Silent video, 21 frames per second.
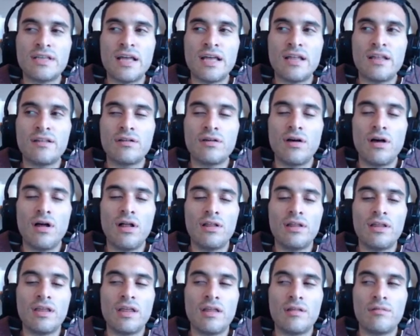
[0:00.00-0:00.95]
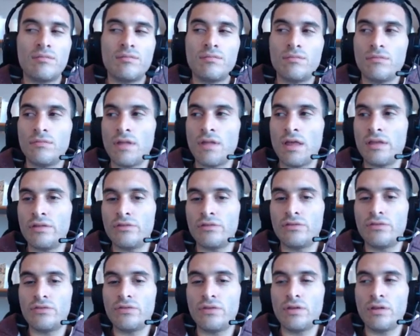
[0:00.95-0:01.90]
and calling it as
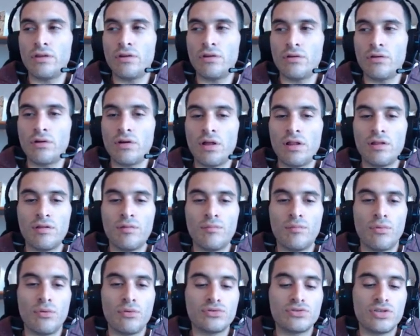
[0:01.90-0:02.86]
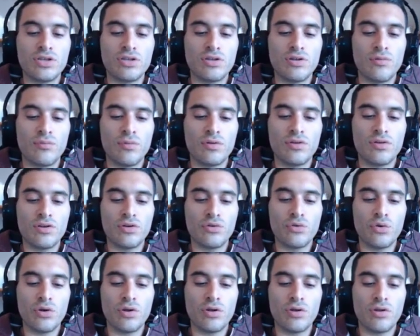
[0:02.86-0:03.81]
you see, you know, calling bullshit on what they're
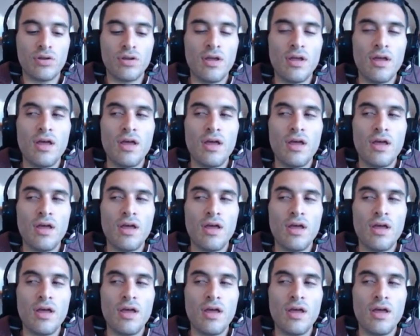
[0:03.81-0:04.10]
doing.